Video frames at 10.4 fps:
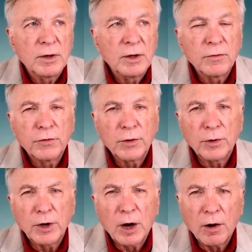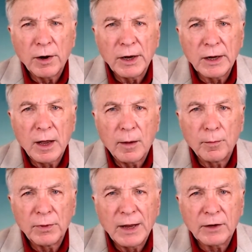inferiority
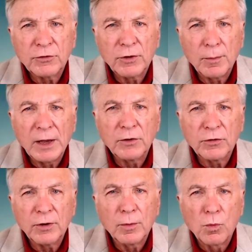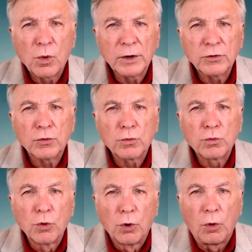complex that makes him want to
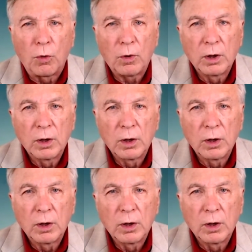rule